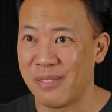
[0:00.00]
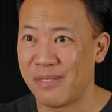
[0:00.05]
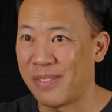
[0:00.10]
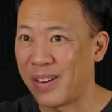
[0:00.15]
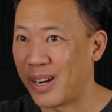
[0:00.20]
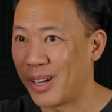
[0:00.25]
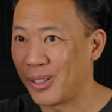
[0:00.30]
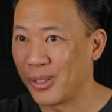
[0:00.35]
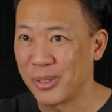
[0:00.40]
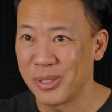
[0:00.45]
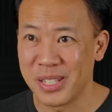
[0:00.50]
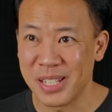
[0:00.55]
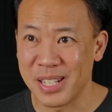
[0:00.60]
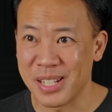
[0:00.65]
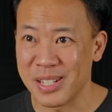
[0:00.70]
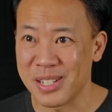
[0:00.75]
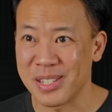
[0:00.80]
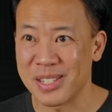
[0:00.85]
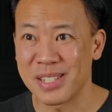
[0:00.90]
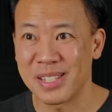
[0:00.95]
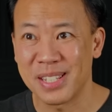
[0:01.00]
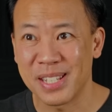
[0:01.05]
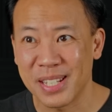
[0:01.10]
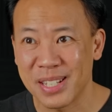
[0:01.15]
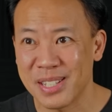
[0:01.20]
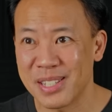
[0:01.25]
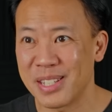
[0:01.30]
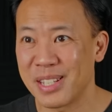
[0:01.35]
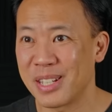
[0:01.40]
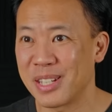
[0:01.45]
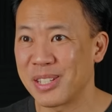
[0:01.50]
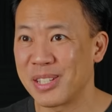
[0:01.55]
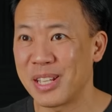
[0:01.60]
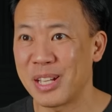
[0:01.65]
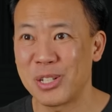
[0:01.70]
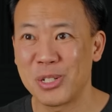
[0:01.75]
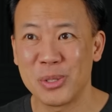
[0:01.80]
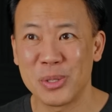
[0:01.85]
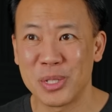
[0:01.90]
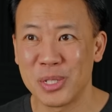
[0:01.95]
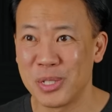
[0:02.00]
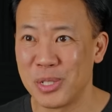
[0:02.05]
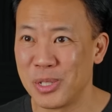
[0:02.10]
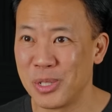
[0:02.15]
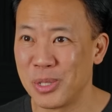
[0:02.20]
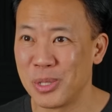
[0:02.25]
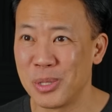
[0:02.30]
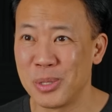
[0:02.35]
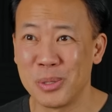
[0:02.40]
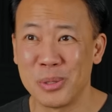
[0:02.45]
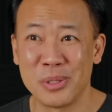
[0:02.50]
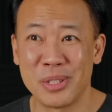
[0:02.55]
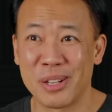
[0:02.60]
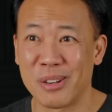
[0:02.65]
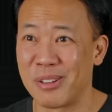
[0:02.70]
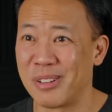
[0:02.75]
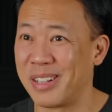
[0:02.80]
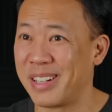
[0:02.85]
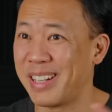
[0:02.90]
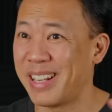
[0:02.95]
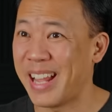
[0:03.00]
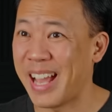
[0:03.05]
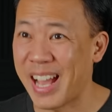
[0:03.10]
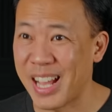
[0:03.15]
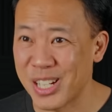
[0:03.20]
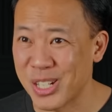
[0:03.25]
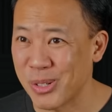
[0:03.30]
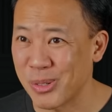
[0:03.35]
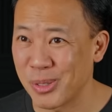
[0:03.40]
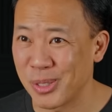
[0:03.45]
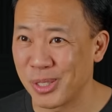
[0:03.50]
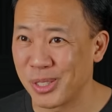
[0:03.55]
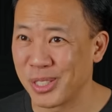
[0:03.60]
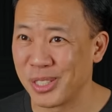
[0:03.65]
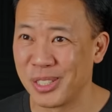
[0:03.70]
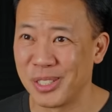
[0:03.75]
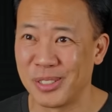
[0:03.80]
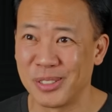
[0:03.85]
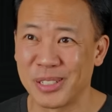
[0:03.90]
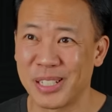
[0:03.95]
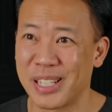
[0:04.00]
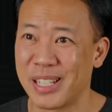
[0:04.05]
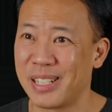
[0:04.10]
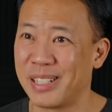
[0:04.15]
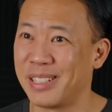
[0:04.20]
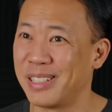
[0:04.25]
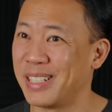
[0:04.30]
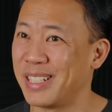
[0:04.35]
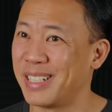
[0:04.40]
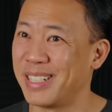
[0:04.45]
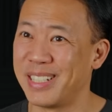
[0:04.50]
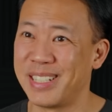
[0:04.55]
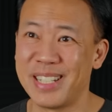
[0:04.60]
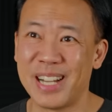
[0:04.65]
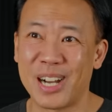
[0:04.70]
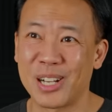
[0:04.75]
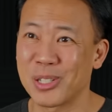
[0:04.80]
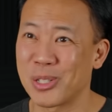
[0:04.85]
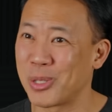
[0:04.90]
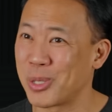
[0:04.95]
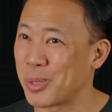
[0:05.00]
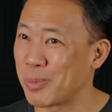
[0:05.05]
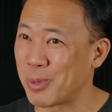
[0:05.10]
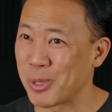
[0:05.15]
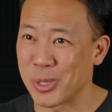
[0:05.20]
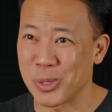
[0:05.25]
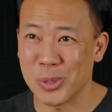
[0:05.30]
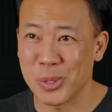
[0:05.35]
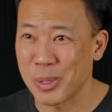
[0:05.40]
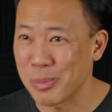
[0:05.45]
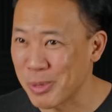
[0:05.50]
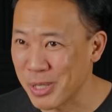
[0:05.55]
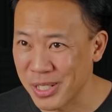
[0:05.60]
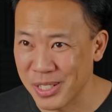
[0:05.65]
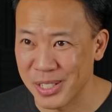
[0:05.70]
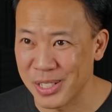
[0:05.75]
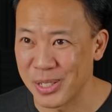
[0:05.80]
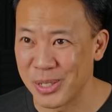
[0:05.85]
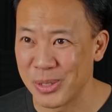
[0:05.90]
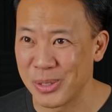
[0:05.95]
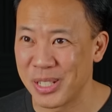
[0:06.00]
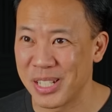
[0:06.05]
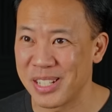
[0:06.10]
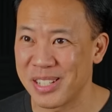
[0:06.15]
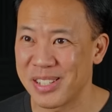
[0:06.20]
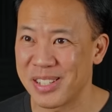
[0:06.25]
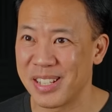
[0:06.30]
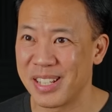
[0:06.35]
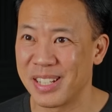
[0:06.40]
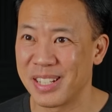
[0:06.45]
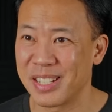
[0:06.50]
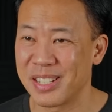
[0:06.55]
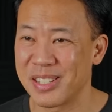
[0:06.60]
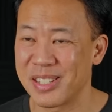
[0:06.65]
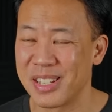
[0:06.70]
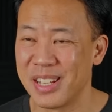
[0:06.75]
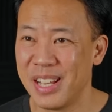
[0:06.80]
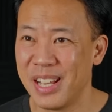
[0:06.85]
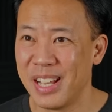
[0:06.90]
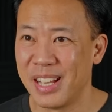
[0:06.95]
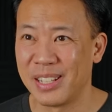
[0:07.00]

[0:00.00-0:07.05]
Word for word: follow this six things that you could do they're natural you don't get need a doctor's prescription to do these things